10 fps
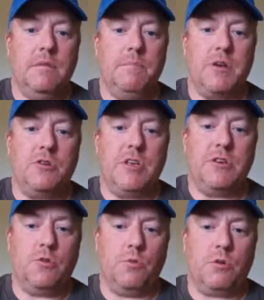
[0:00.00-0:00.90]
but you need
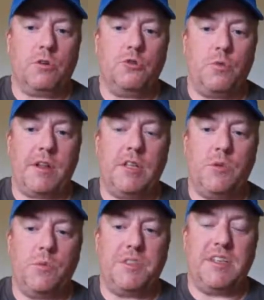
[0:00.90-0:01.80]
to work directly
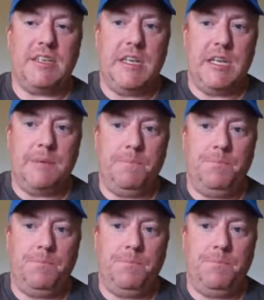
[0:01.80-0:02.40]
with the team